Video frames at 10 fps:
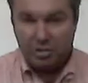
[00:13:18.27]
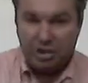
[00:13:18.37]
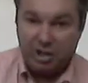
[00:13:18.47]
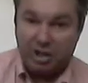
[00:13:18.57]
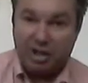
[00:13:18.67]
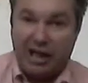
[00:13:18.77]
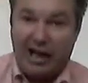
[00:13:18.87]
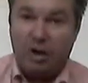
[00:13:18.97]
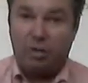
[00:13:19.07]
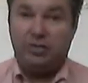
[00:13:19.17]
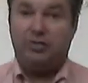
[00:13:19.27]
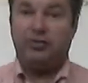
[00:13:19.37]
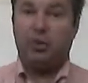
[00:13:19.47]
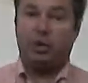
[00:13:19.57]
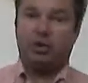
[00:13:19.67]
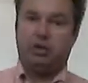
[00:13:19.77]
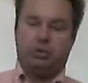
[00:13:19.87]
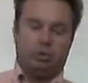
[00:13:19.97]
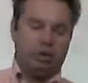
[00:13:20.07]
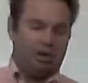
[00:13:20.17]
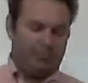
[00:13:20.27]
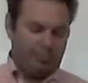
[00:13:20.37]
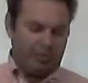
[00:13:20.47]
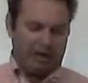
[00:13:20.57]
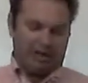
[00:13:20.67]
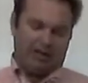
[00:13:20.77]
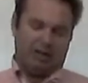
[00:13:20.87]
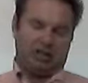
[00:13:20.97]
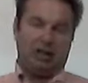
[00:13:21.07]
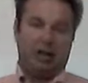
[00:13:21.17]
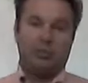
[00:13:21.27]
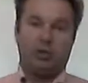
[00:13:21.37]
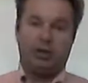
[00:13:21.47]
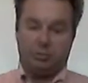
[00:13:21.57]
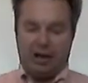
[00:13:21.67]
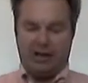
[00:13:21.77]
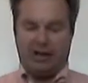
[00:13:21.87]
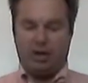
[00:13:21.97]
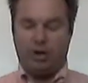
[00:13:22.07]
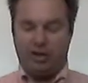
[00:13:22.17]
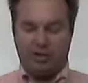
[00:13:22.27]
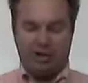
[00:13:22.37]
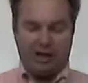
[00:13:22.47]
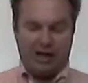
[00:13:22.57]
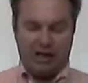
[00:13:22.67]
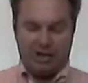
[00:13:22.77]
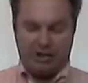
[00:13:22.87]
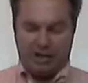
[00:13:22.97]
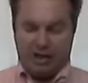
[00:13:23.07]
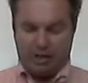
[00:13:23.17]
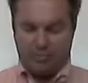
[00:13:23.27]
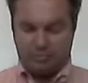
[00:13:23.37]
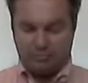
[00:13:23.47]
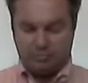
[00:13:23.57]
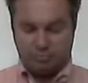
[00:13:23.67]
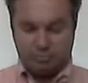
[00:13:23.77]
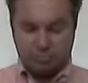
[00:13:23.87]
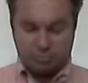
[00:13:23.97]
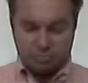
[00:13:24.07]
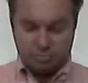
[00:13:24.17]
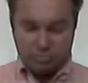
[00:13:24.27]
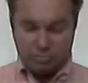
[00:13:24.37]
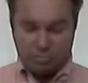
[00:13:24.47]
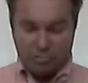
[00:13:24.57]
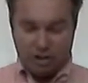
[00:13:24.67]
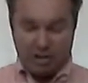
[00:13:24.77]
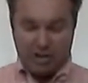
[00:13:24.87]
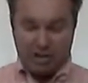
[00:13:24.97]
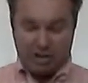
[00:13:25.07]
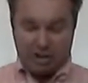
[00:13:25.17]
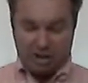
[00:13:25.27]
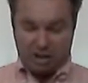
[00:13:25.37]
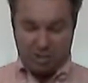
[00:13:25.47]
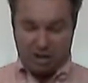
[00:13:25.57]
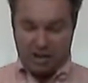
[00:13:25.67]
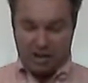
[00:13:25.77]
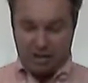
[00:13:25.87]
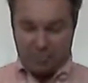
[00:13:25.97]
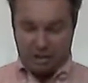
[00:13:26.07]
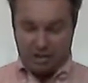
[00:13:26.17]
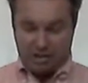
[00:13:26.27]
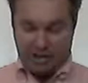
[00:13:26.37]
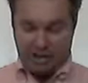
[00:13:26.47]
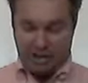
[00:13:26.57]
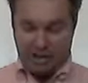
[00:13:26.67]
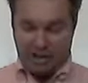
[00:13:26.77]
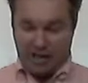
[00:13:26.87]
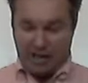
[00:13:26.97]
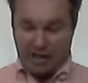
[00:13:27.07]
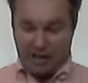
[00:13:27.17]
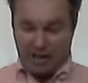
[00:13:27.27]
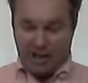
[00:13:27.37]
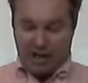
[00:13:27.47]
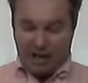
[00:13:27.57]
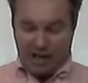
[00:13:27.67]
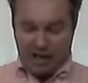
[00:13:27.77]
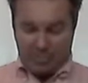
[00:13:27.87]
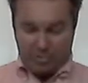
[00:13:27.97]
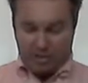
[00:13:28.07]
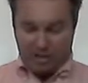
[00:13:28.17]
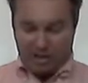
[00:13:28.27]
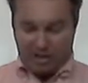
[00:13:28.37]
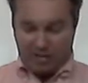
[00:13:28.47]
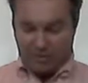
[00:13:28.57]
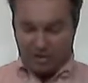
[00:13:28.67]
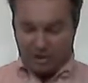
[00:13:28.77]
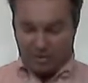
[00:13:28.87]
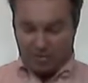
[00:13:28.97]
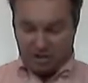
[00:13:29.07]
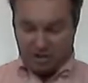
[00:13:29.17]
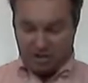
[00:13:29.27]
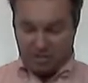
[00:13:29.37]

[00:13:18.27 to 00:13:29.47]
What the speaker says: sentence out for you, but I am going to write it out in the diagram. Let's see. So I am on lesson 8. 8.7 gives us